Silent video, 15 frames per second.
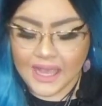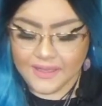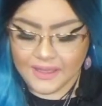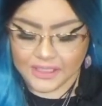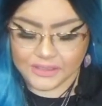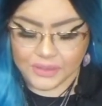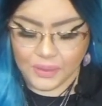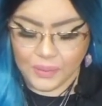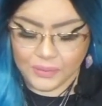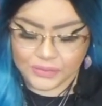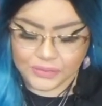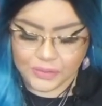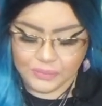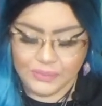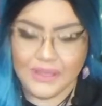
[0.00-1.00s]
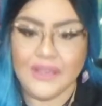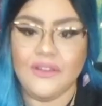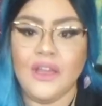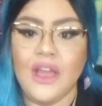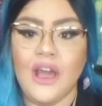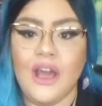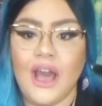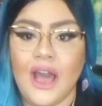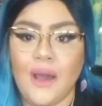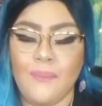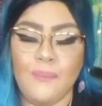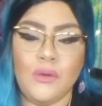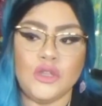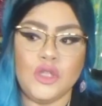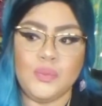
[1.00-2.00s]
There could also be
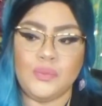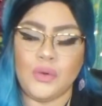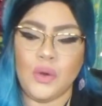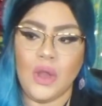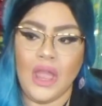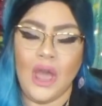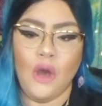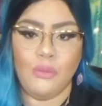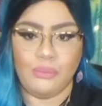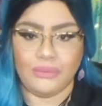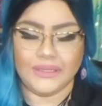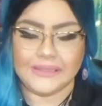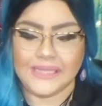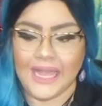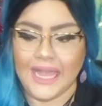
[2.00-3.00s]
multiple helpers.